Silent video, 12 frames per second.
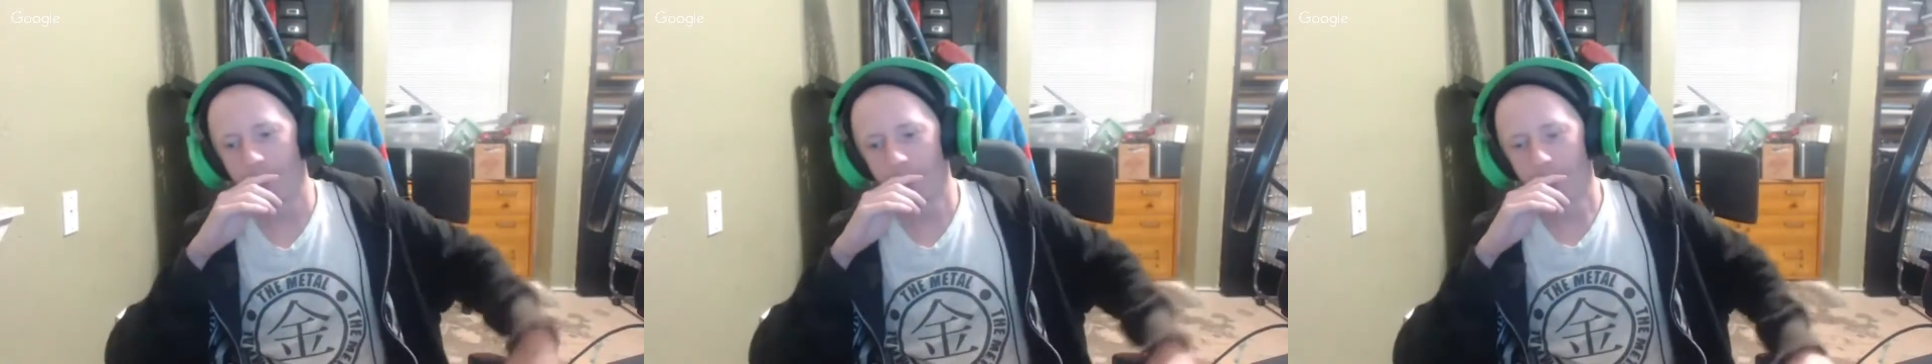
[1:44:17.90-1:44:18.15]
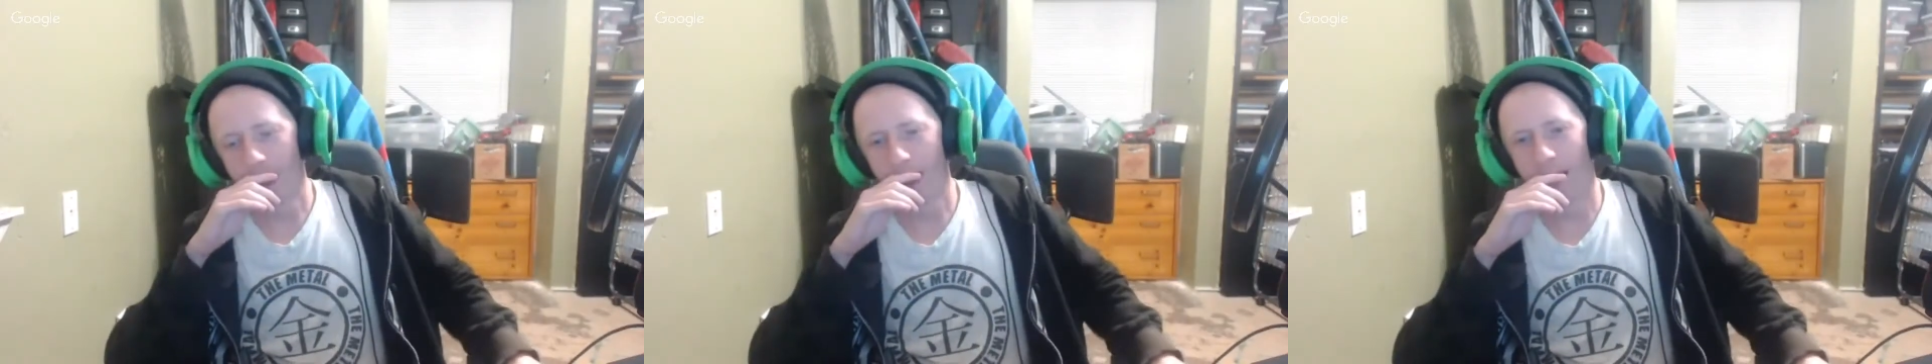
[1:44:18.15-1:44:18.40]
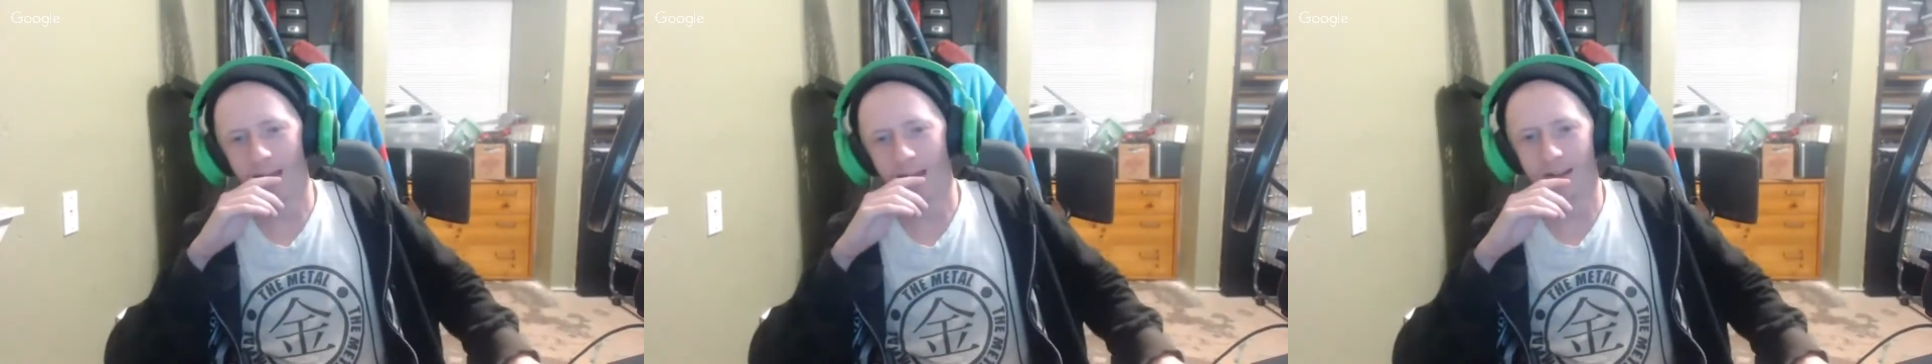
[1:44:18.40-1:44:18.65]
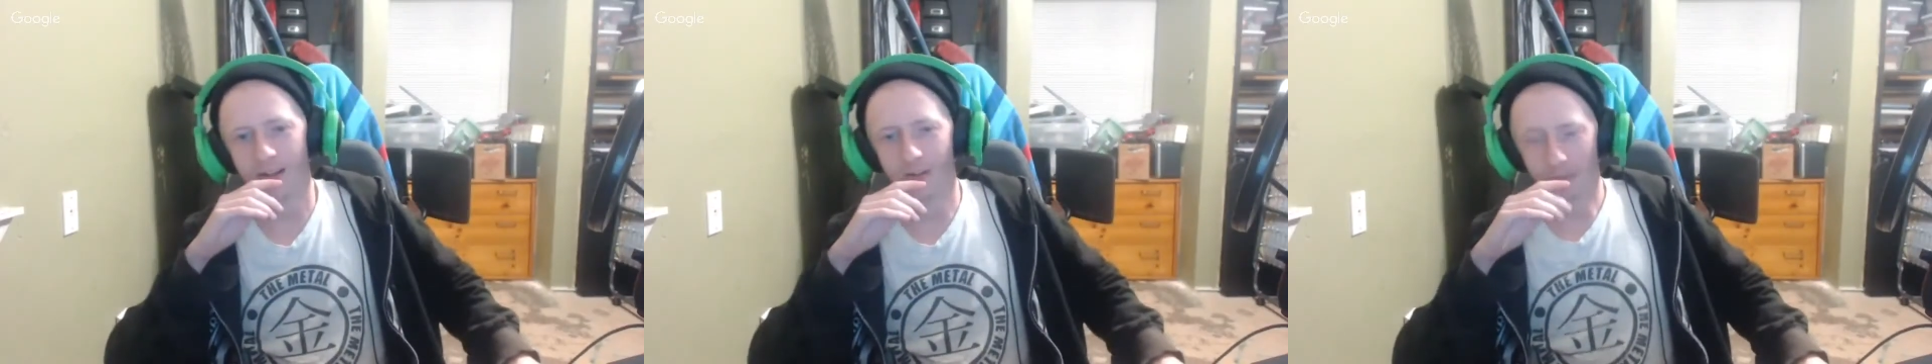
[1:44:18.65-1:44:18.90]
and
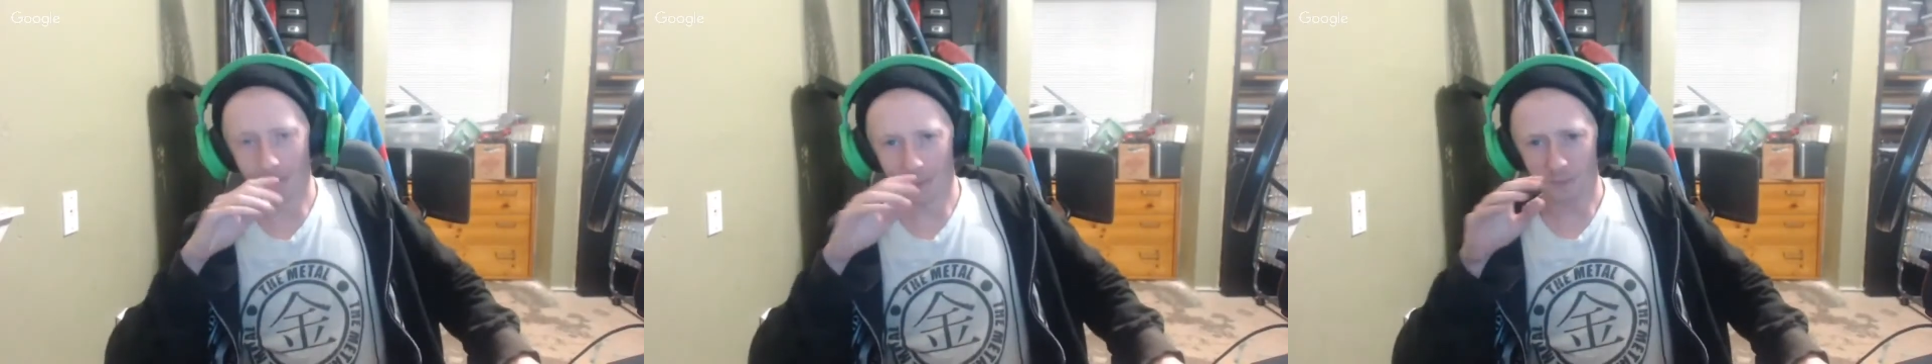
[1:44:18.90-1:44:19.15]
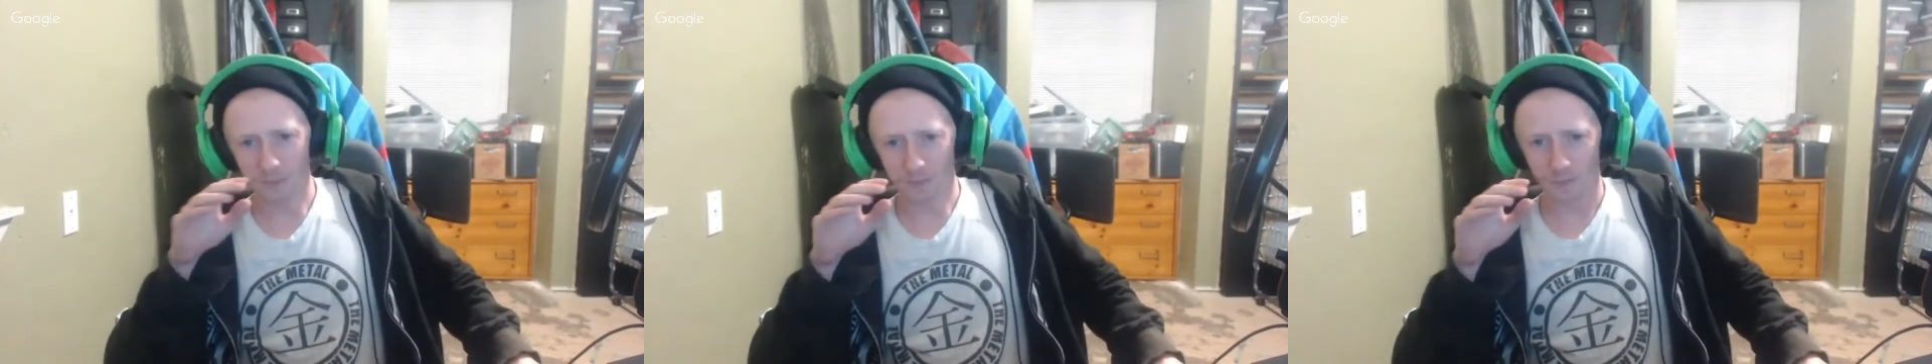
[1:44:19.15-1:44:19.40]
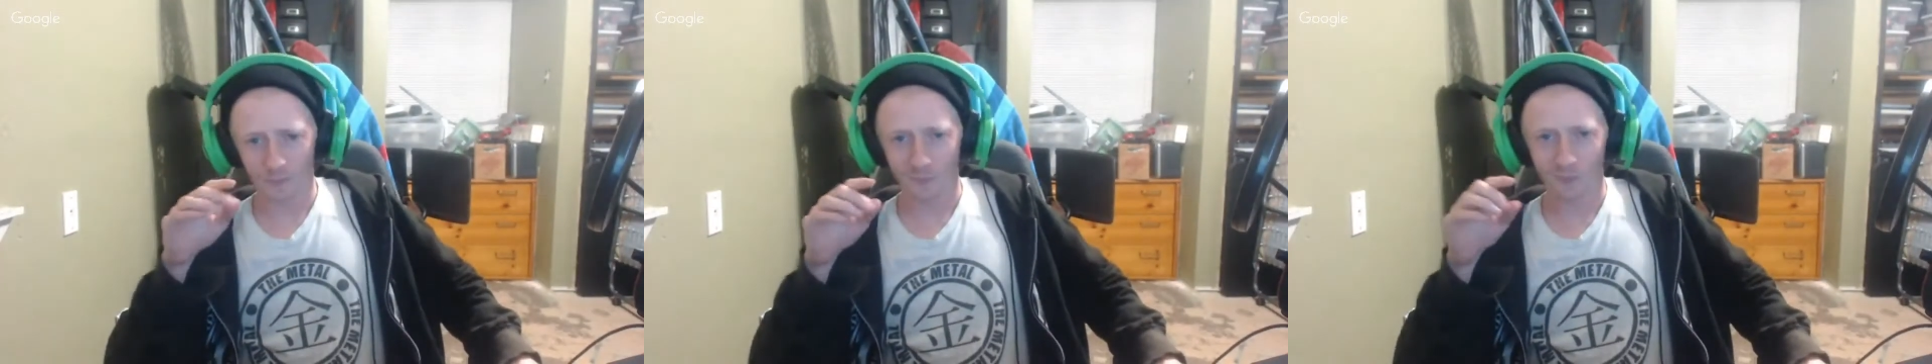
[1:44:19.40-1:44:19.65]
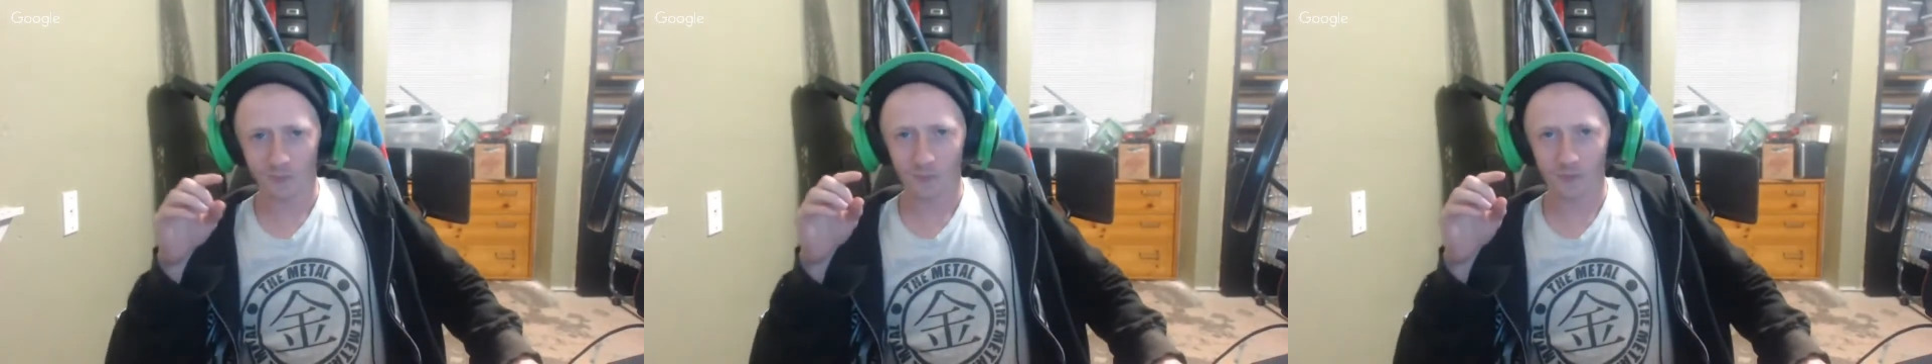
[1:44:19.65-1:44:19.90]

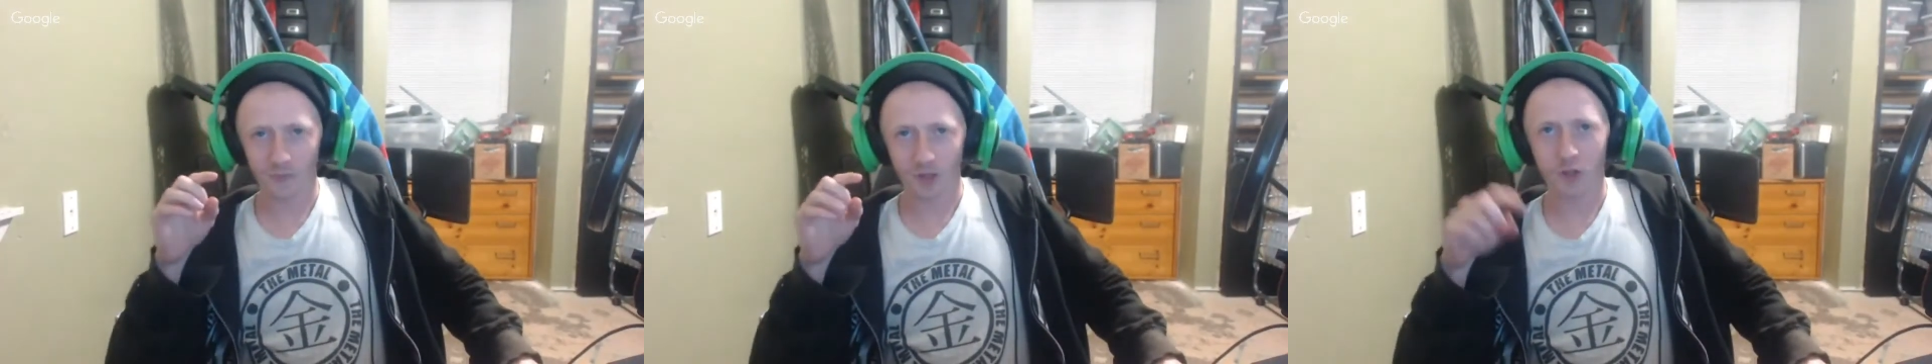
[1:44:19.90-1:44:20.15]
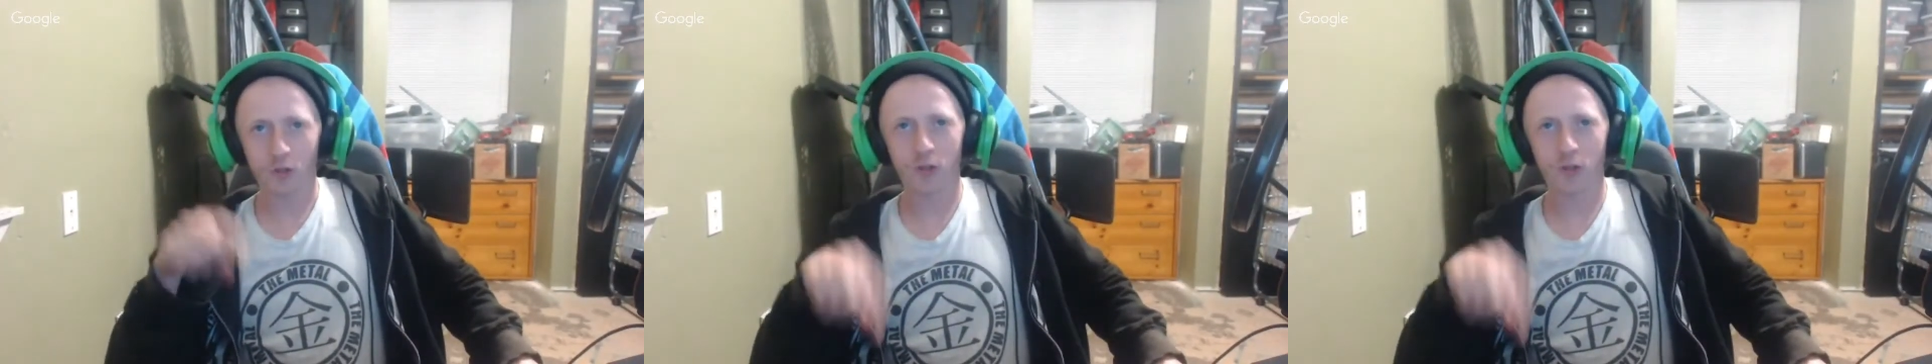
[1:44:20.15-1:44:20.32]
Christmas